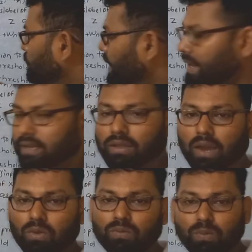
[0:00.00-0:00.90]
predict the
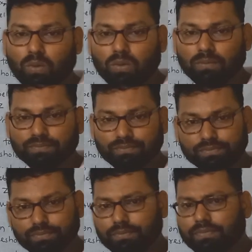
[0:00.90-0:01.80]
output,
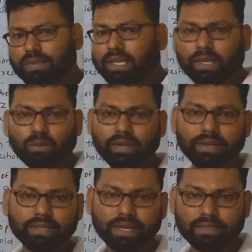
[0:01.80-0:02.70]
you
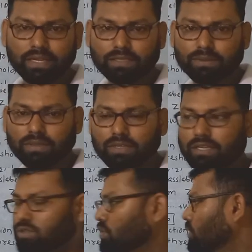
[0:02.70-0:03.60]
need that
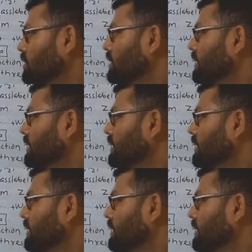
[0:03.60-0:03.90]
threshold.